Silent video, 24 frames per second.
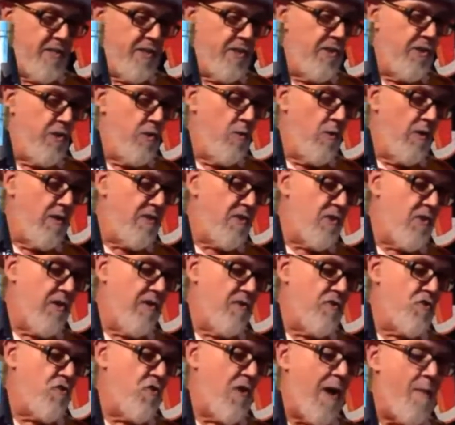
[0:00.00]
to do a sort
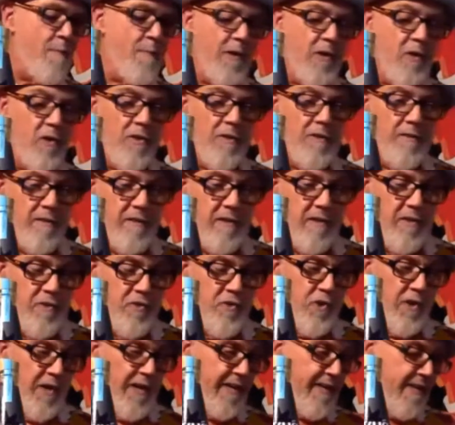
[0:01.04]
of tropical
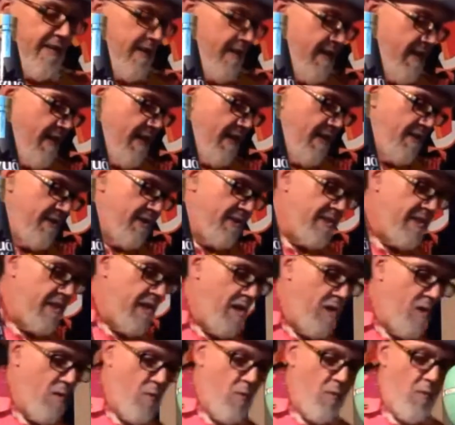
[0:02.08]
drink.
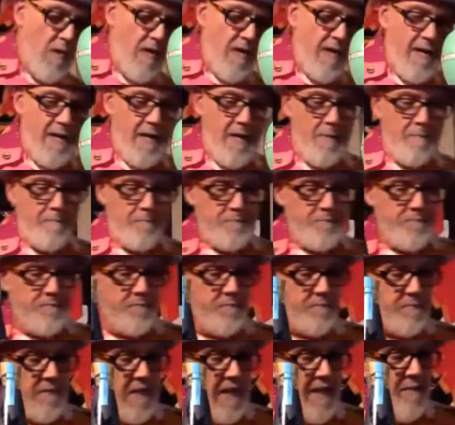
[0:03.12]
So
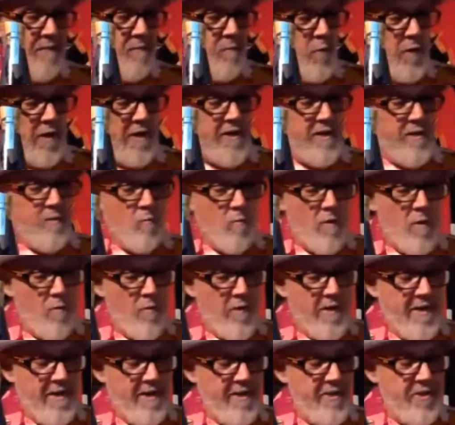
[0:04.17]
and what
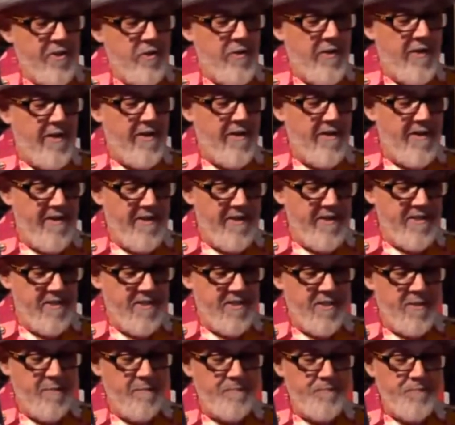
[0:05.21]
we're gonna do here
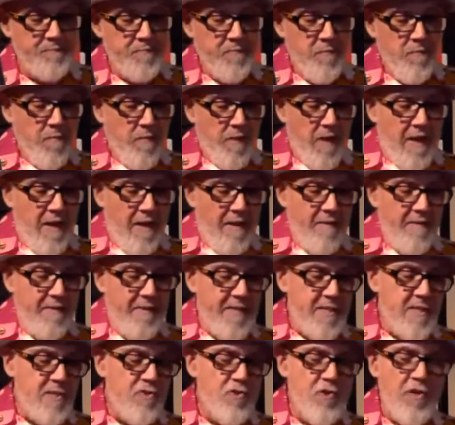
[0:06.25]
is
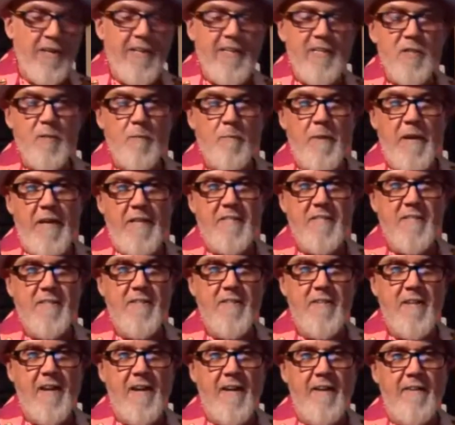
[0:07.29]
this drink is best
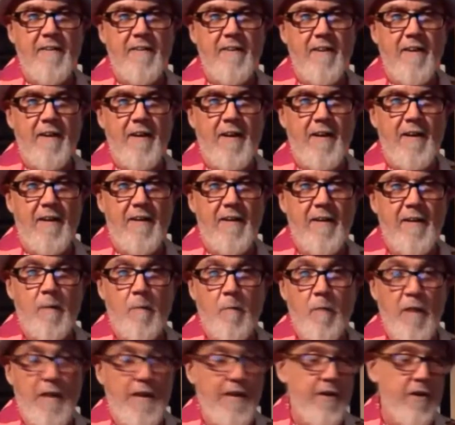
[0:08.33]
done in a
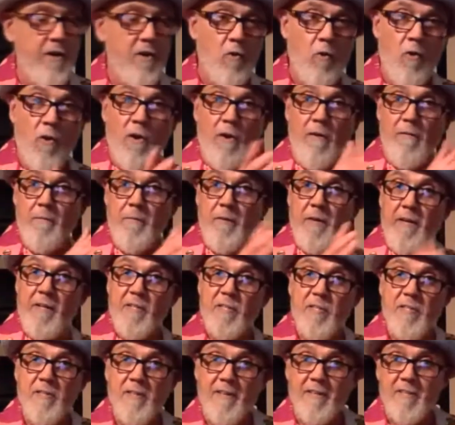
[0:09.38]
blender or
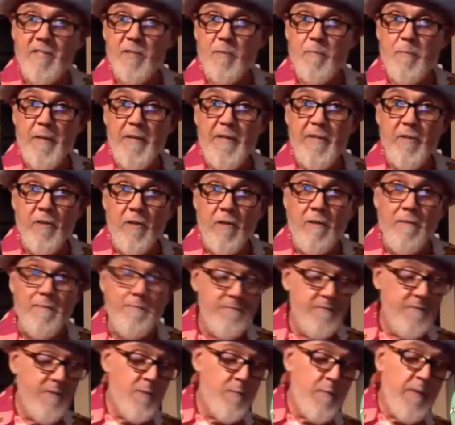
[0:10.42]
a spindle
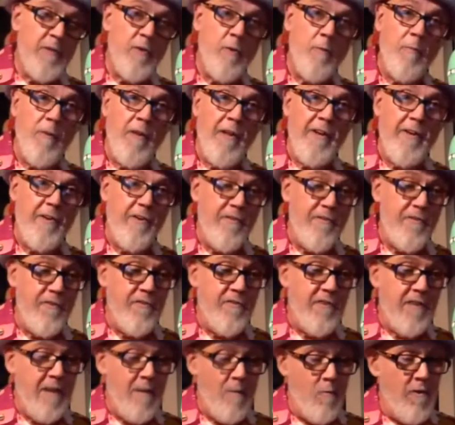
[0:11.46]
blender if
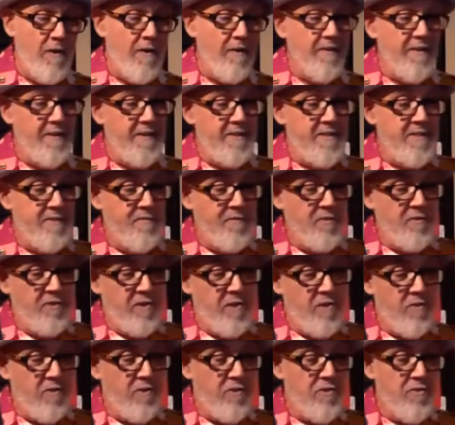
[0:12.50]
you've got one of these. If you
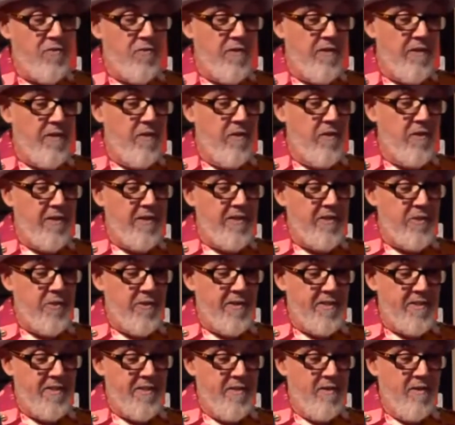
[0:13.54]
don't, you should really look into it
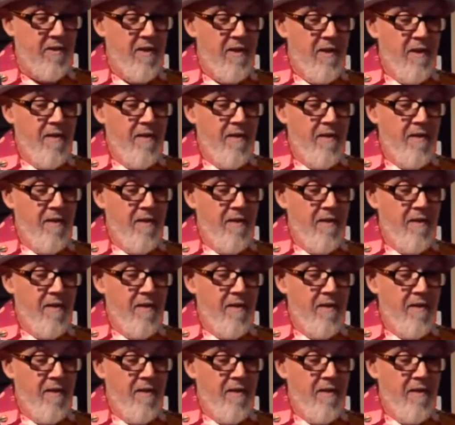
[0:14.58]
because they're